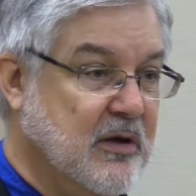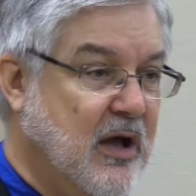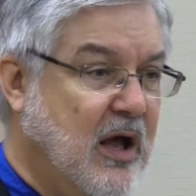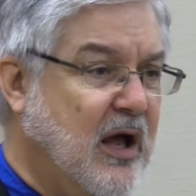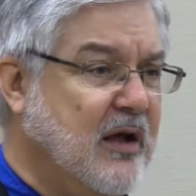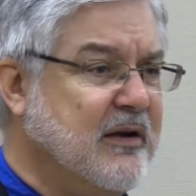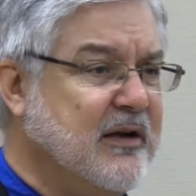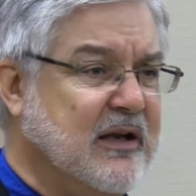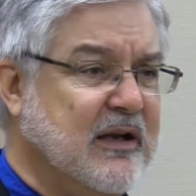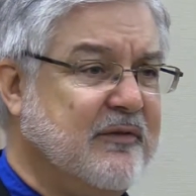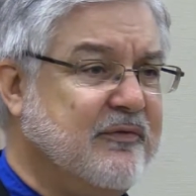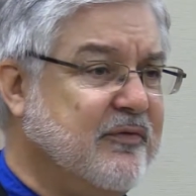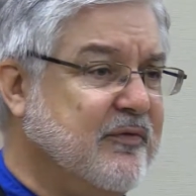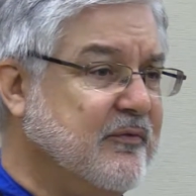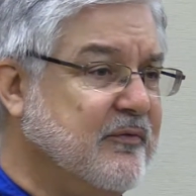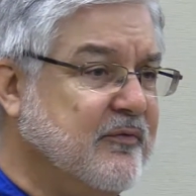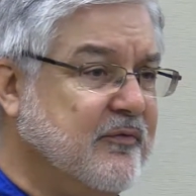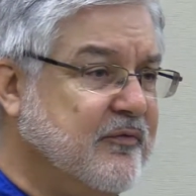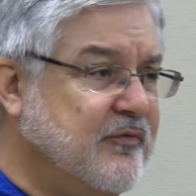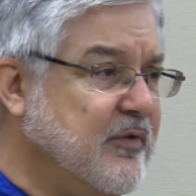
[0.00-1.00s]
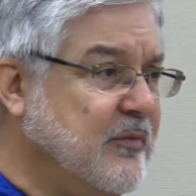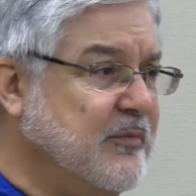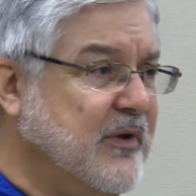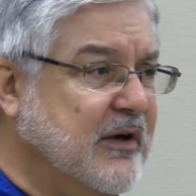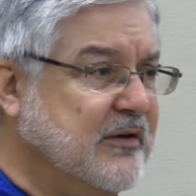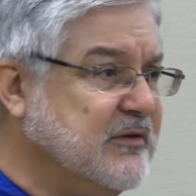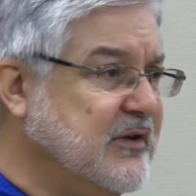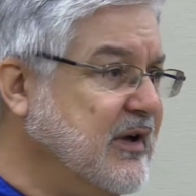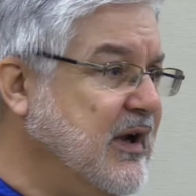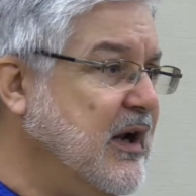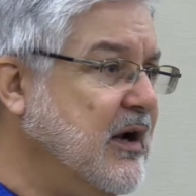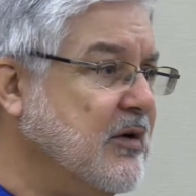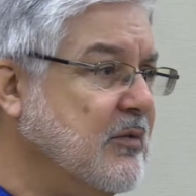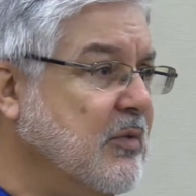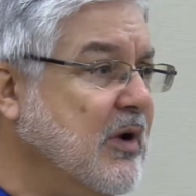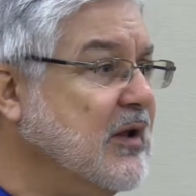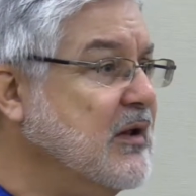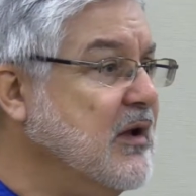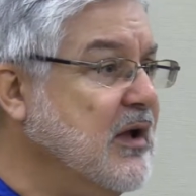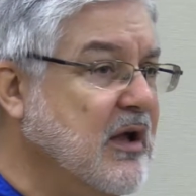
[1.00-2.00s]
How do you get from there to there?
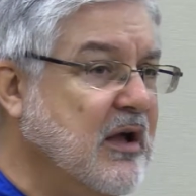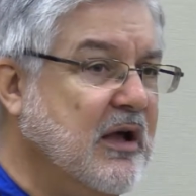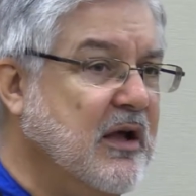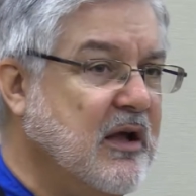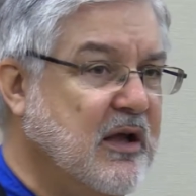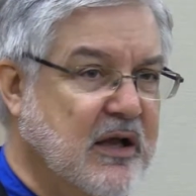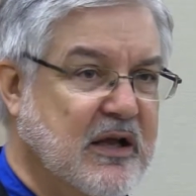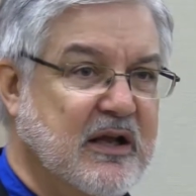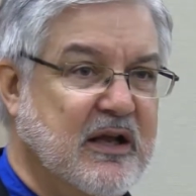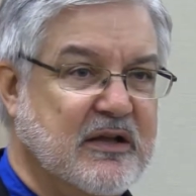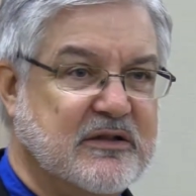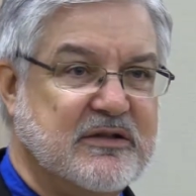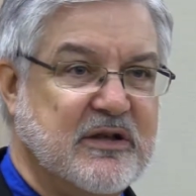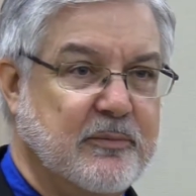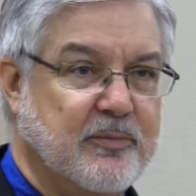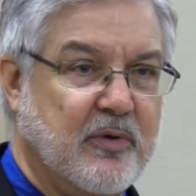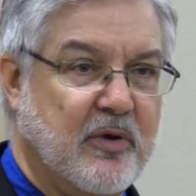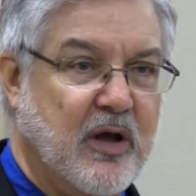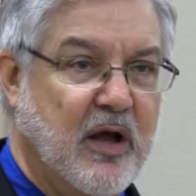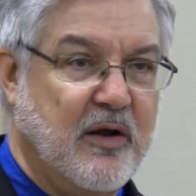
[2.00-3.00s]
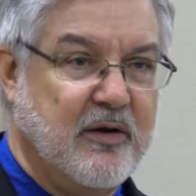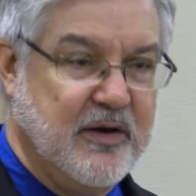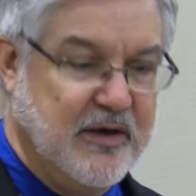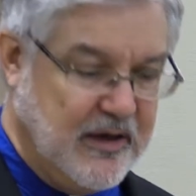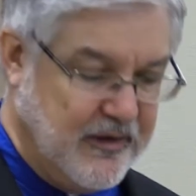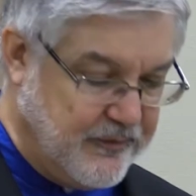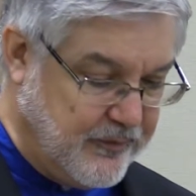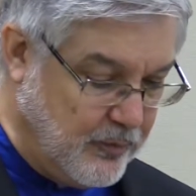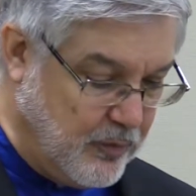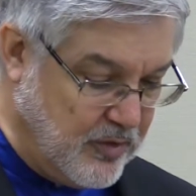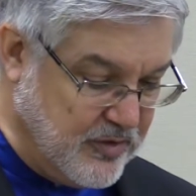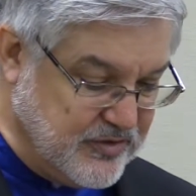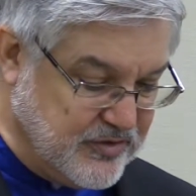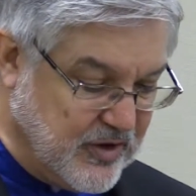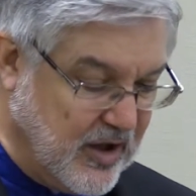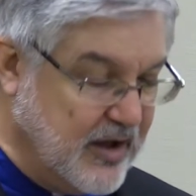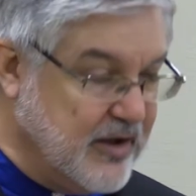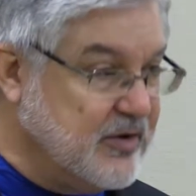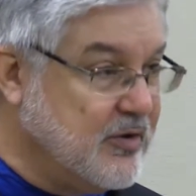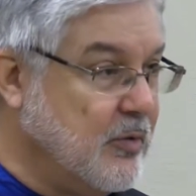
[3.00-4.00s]
Well, it's simple. How do you get from where he
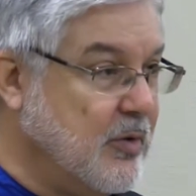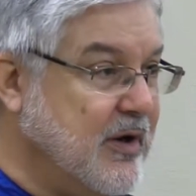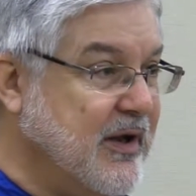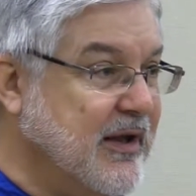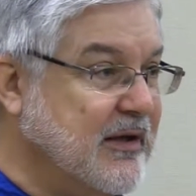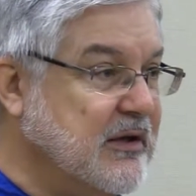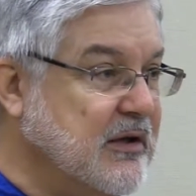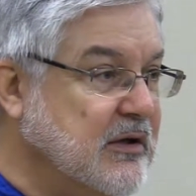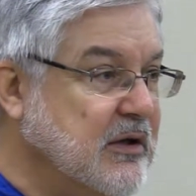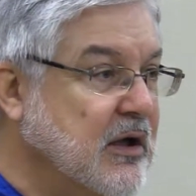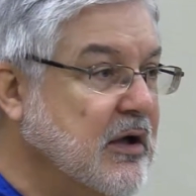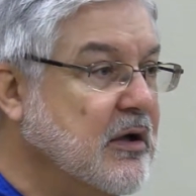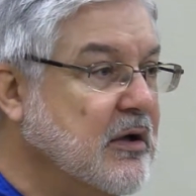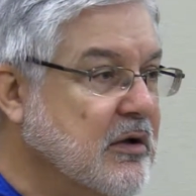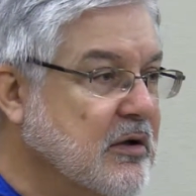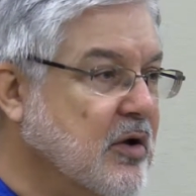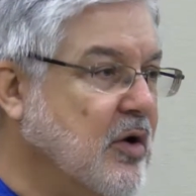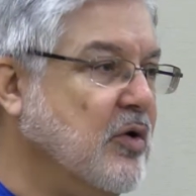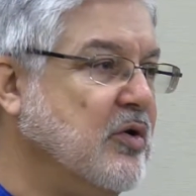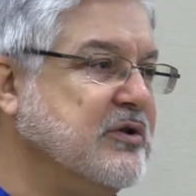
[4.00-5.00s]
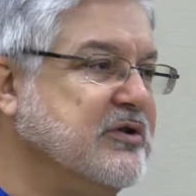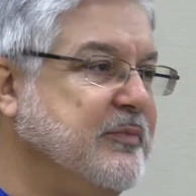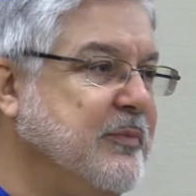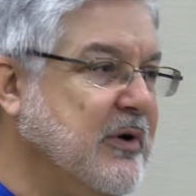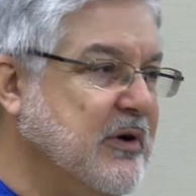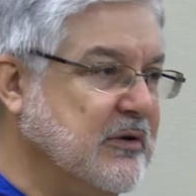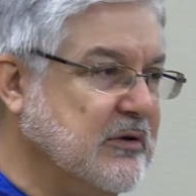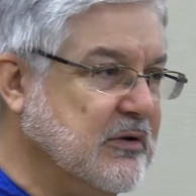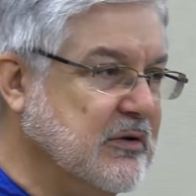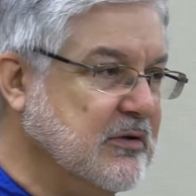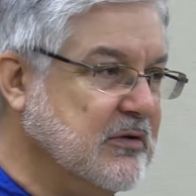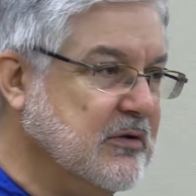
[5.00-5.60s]
started to where he ended? The Holy Spirit.